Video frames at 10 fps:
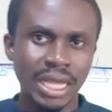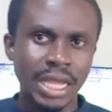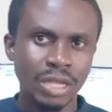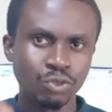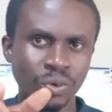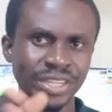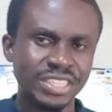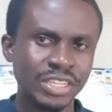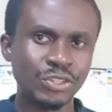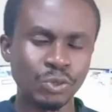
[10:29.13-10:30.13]
And so it
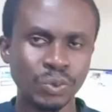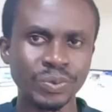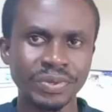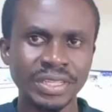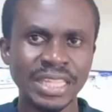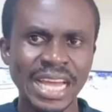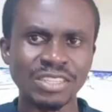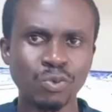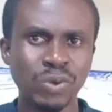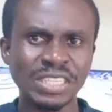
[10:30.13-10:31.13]
tells you that
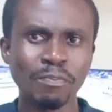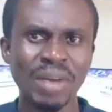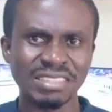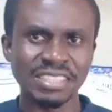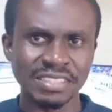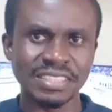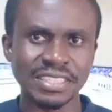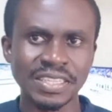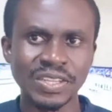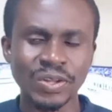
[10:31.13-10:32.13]
which
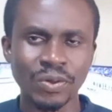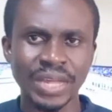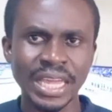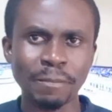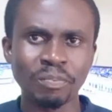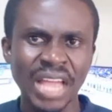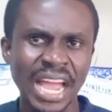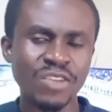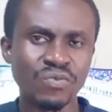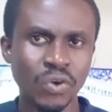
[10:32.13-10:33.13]
muscles, okay,
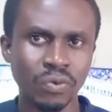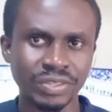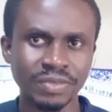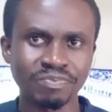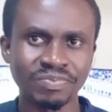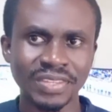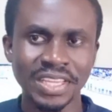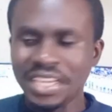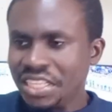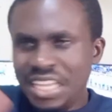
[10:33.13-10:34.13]
are involved.
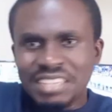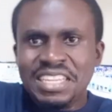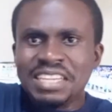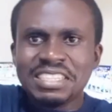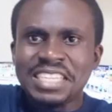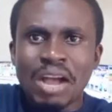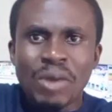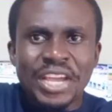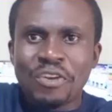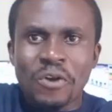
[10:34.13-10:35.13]
The extensors are
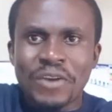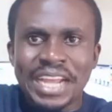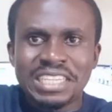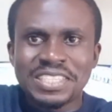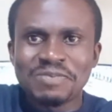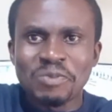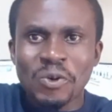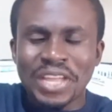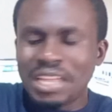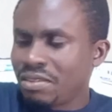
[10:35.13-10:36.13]
working all right,
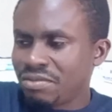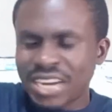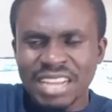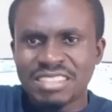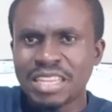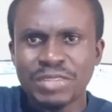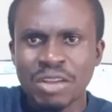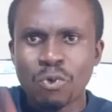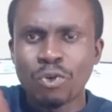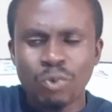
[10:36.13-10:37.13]
okay, triceps
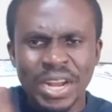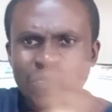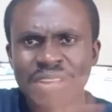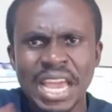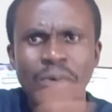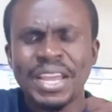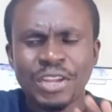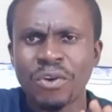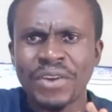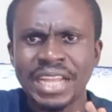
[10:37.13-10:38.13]
and whatever, they are working
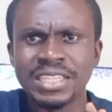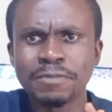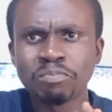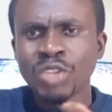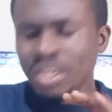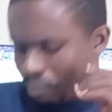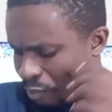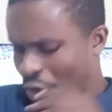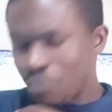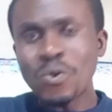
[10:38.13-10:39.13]
all right.
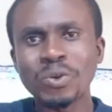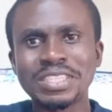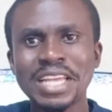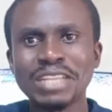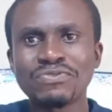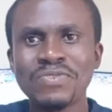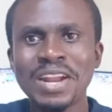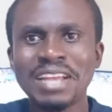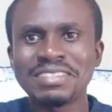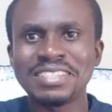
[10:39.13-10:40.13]
But of course, as
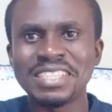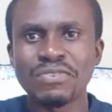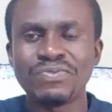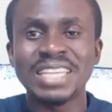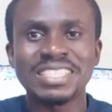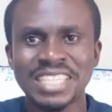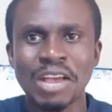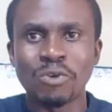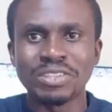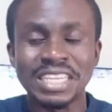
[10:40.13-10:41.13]
far as the flexors
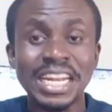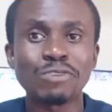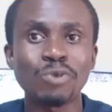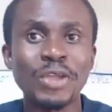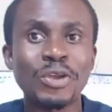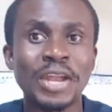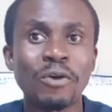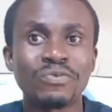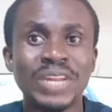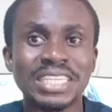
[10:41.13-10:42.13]
are concerned, that's why you
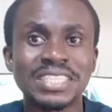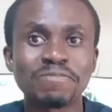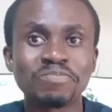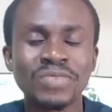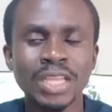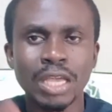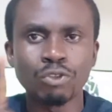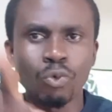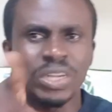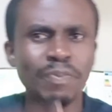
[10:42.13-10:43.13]
cannot flex. And
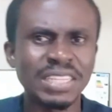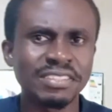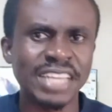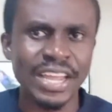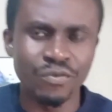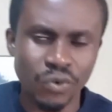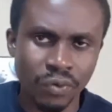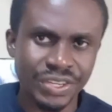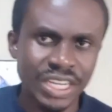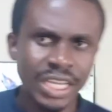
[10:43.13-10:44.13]
so which muscles are involved?